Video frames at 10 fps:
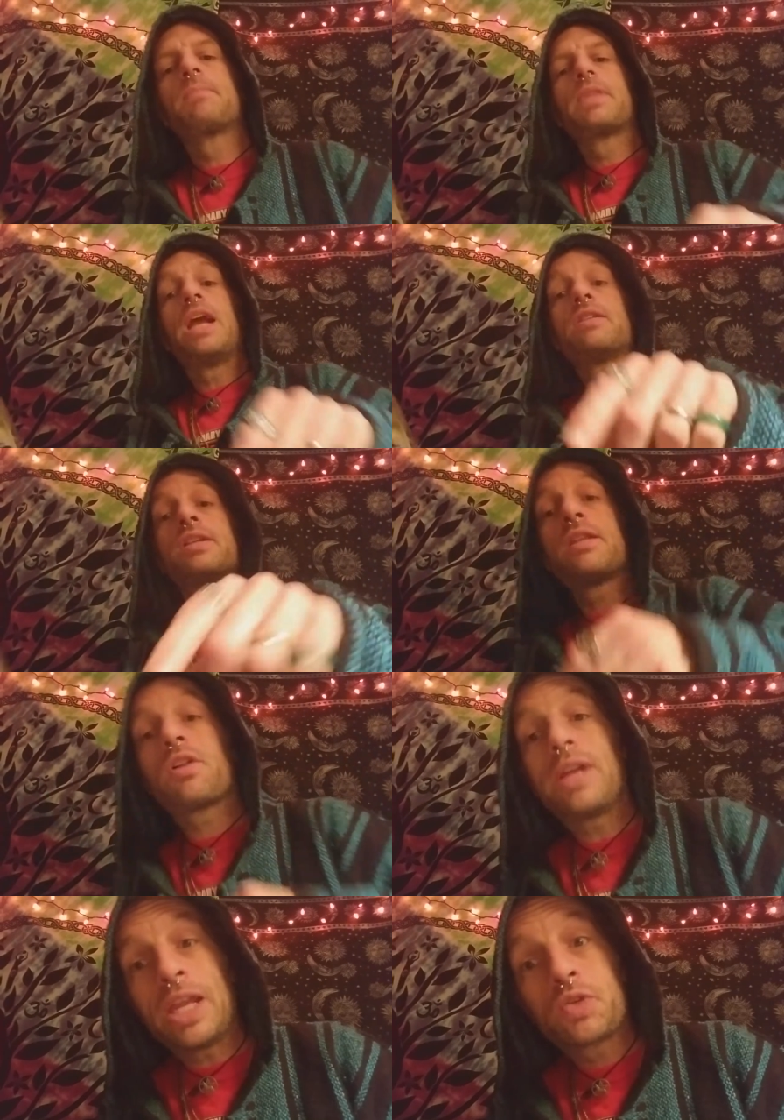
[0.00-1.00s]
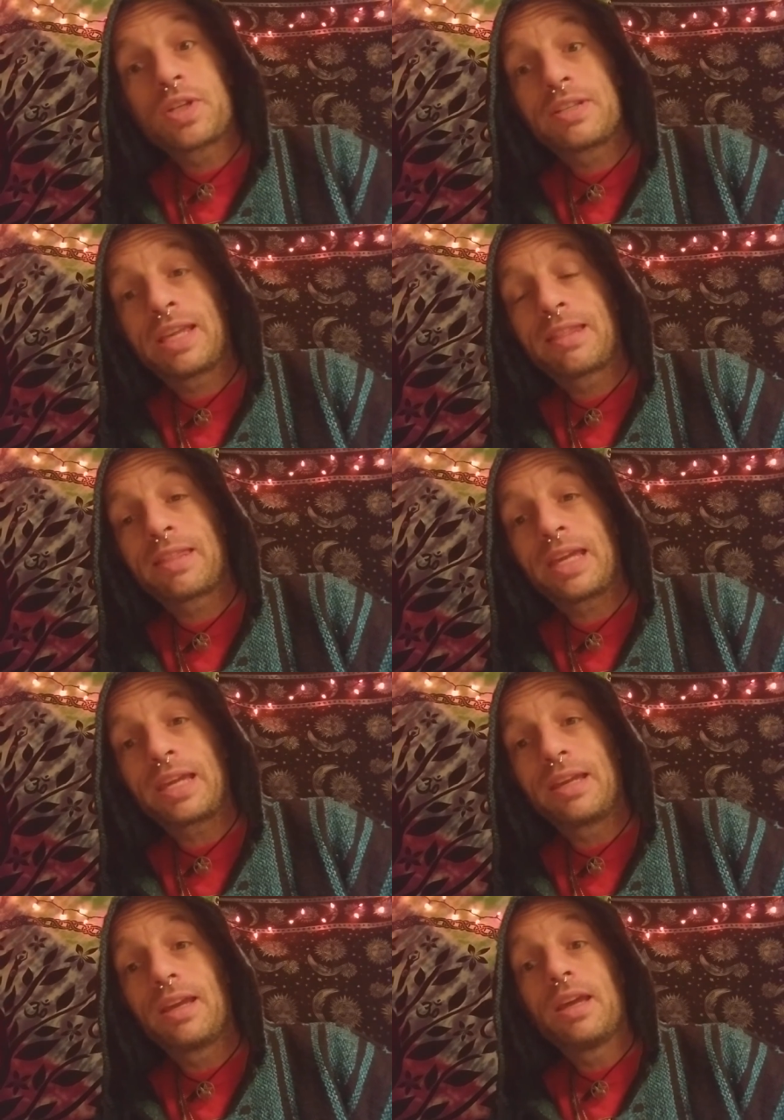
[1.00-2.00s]
Here's another interesting
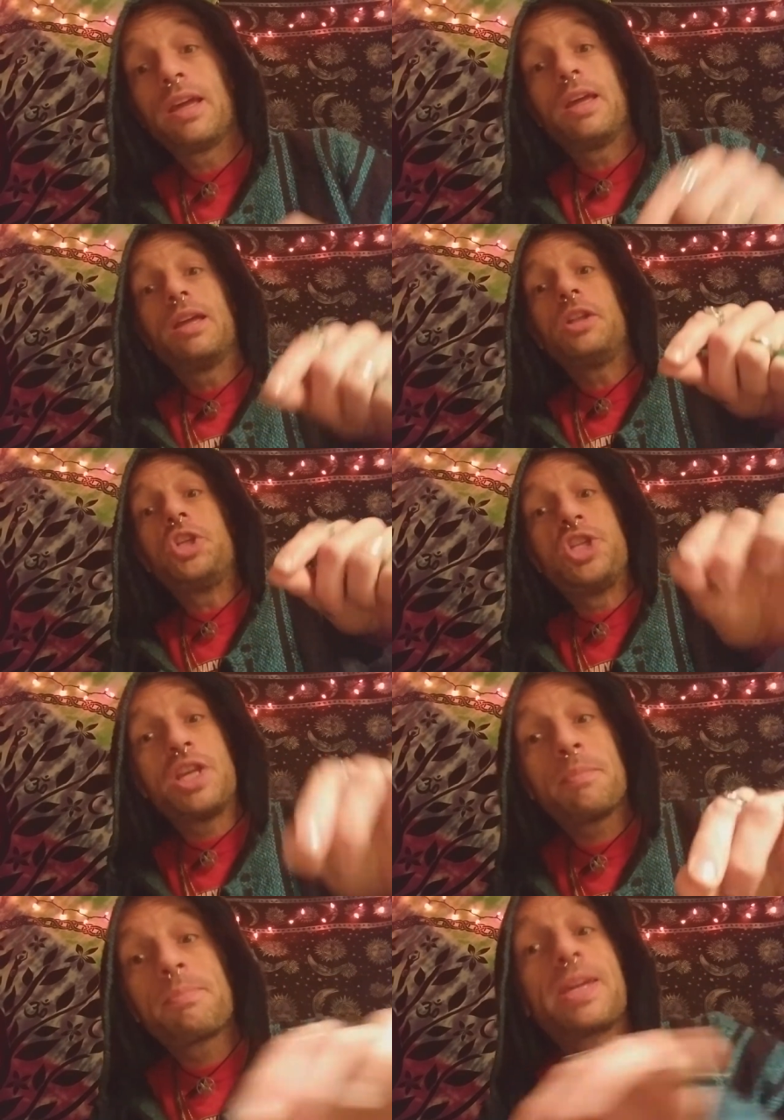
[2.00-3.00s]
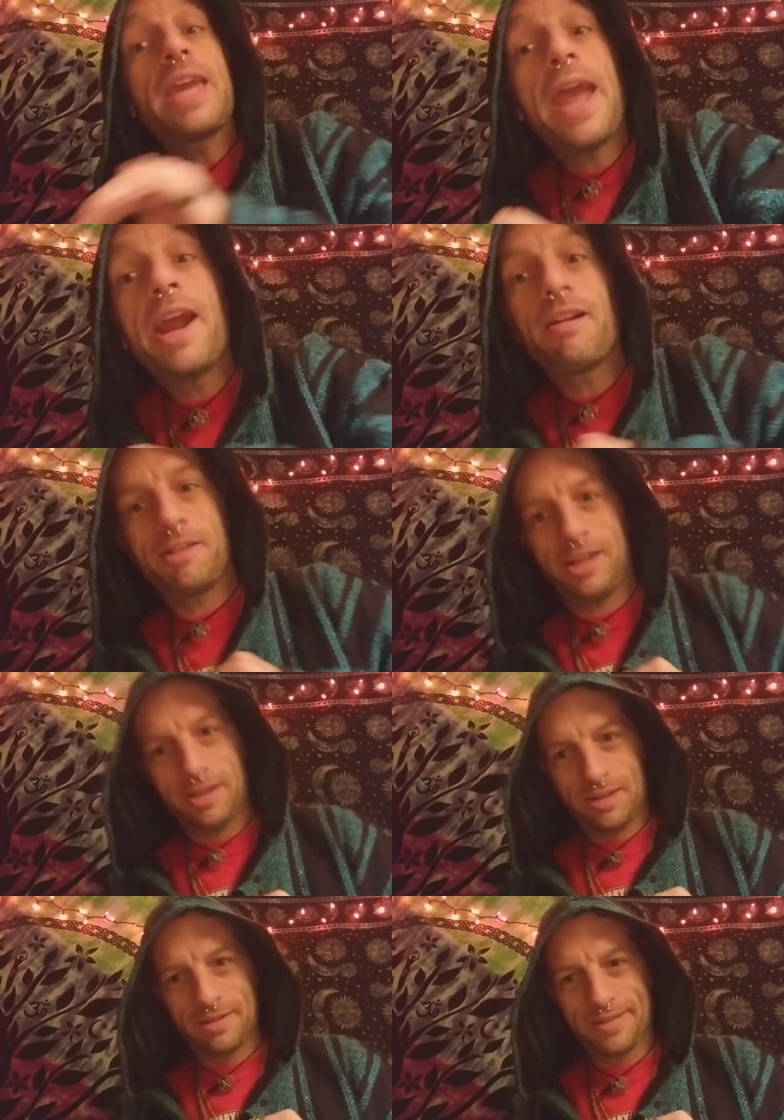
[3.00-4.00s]
thing. Jim Carrey.
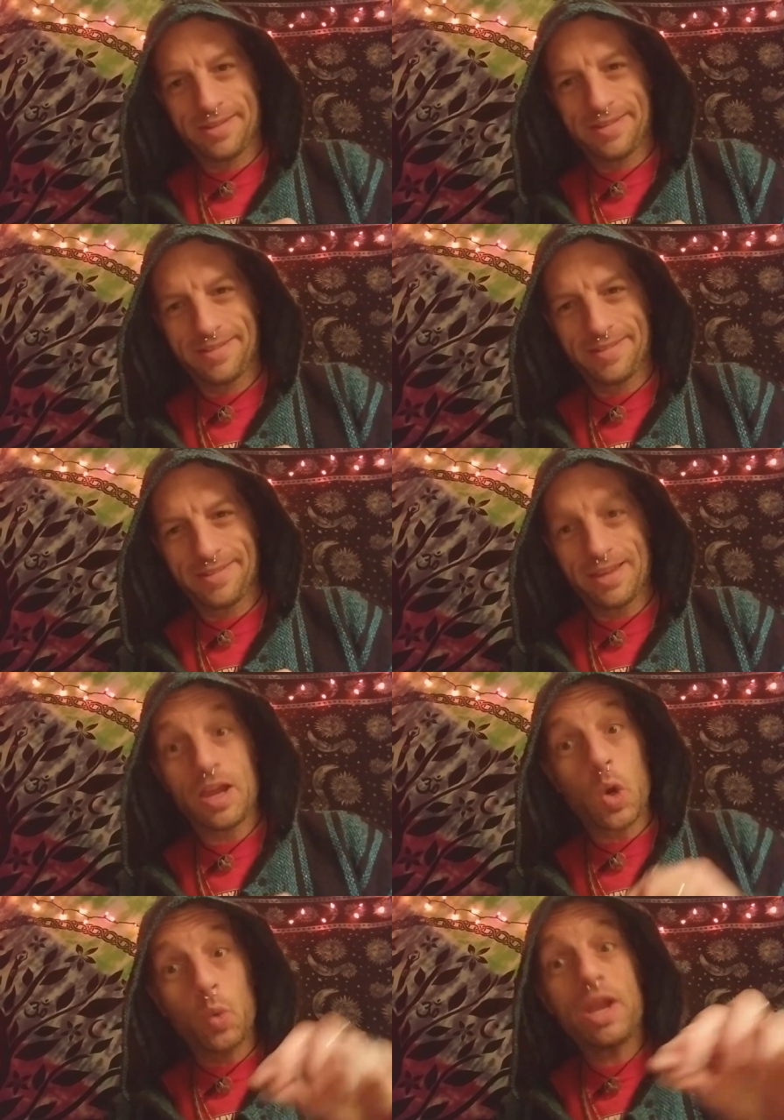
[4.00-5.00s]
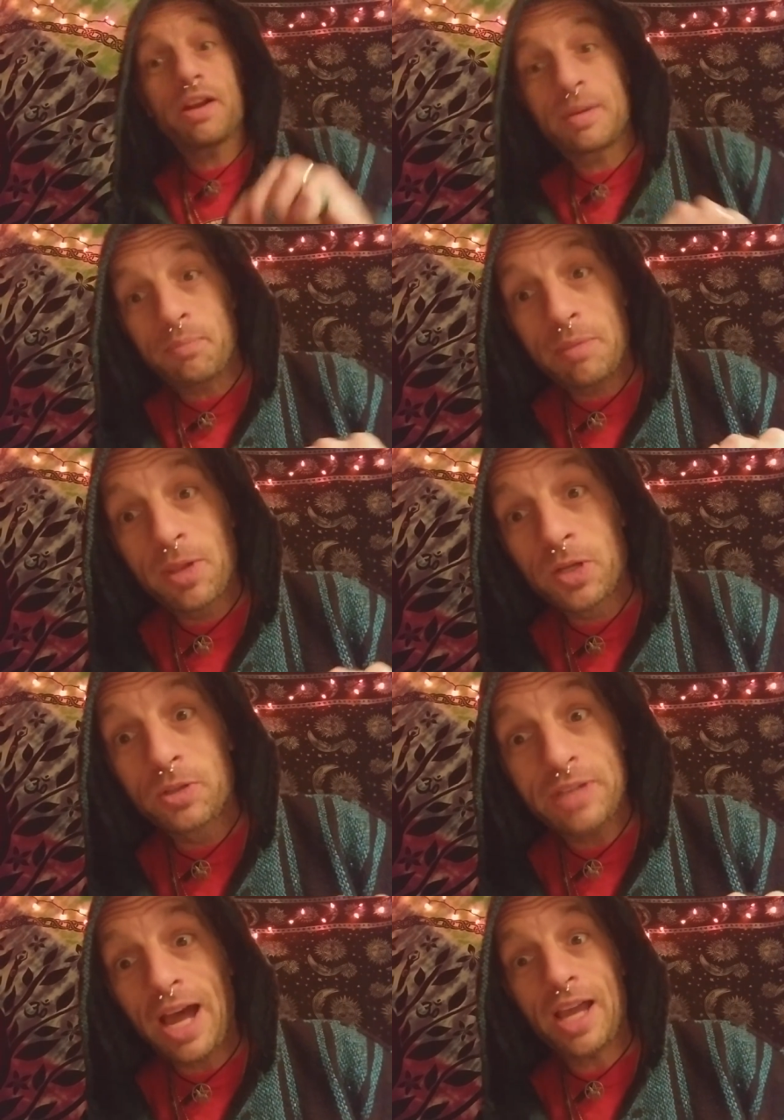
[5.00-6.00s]
We are in biblical
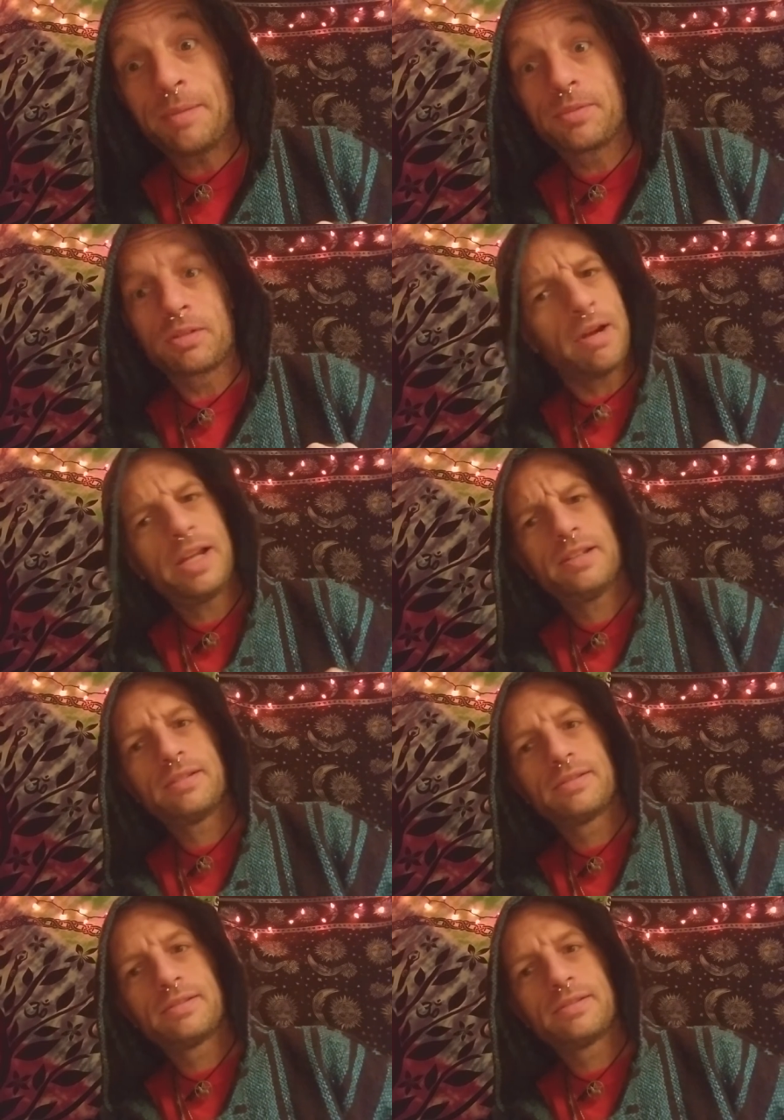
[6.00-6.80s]
times, right?